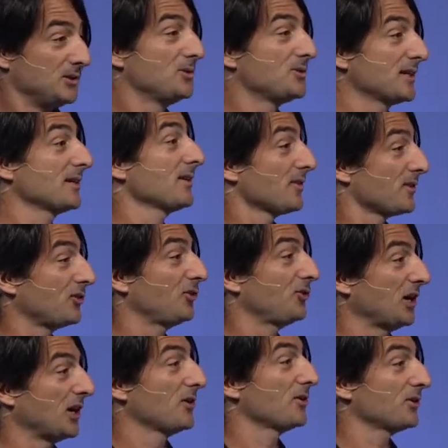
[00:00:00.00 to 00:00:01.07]
using the
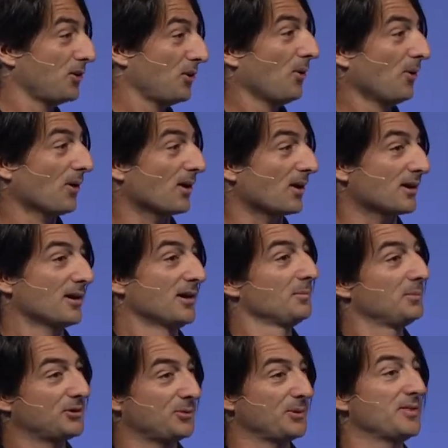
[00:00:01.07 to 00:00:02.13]
shared core
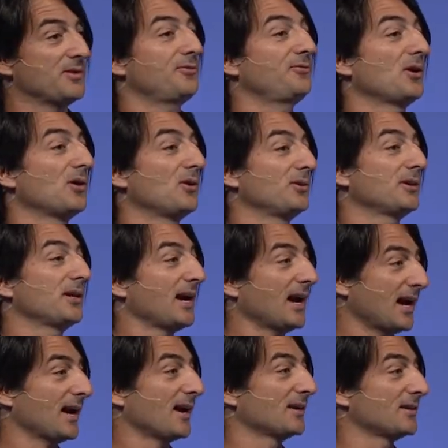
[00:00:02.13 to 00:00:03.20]
between the phone
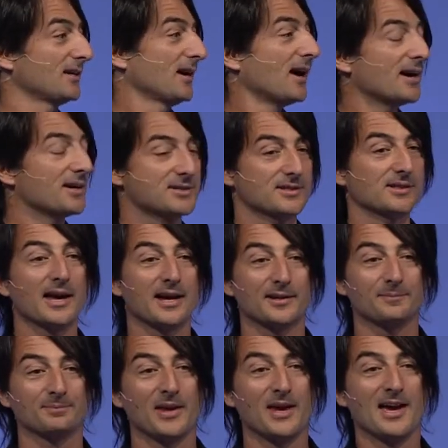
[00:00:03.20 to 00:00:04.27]
and a
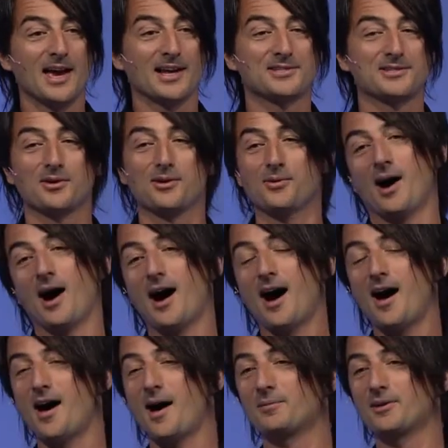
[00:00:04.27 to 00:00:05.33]
slate. And so
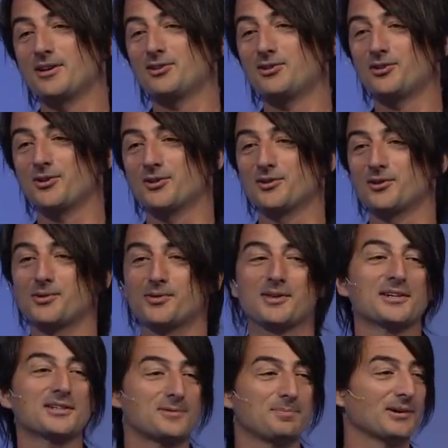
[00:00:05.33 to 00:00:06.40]
I'm going to show you
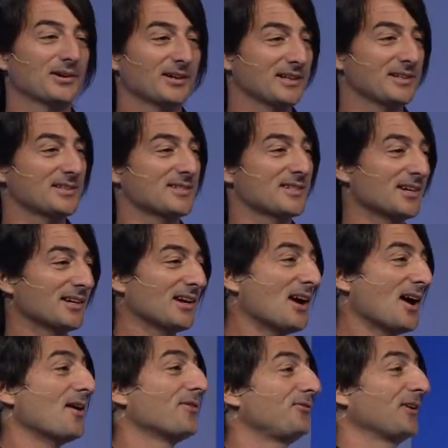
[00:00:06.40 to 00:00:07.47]
the experience that
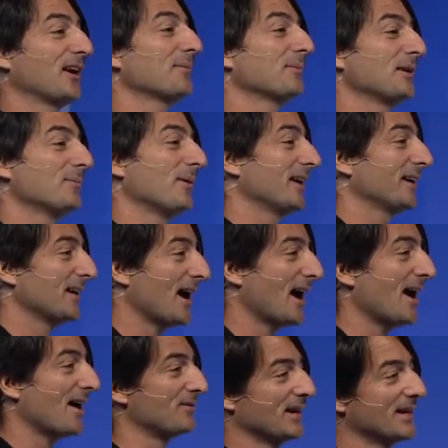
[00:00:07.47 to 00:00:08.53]
a family might
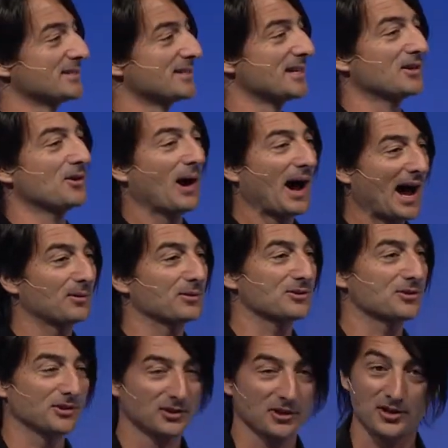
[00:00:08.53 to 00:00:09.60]
have as they go
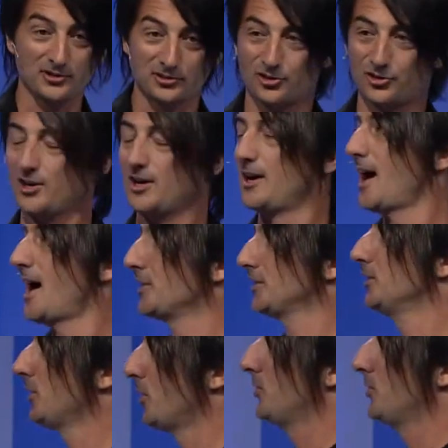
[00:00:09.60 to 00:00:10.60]
out to lunch at a